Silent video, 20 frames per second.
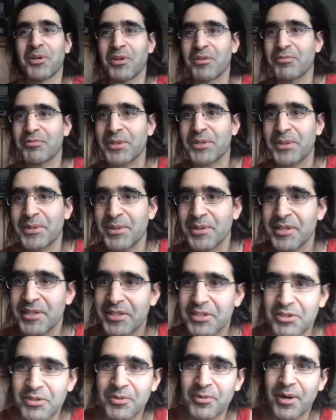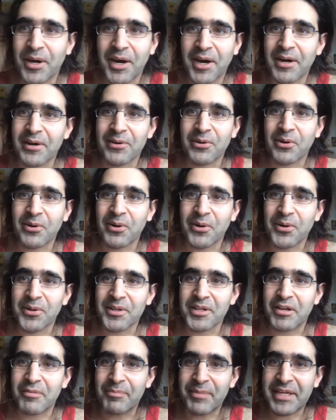all of you. You are
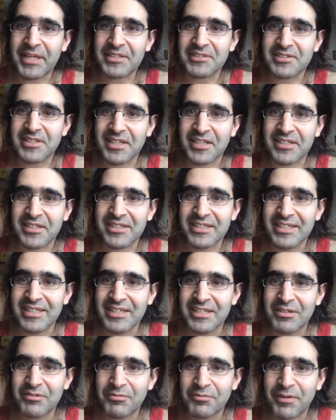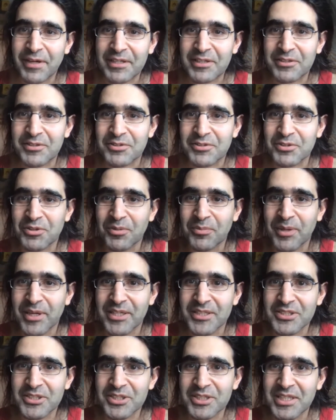all amazing. Thank you so
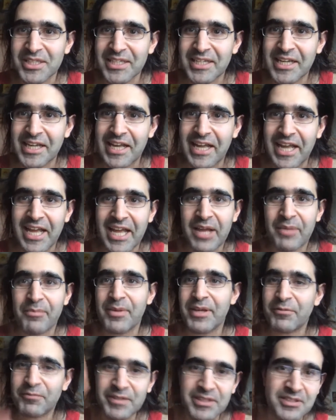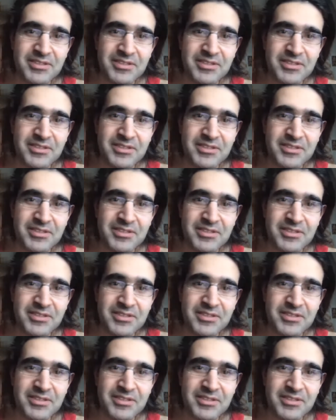much. If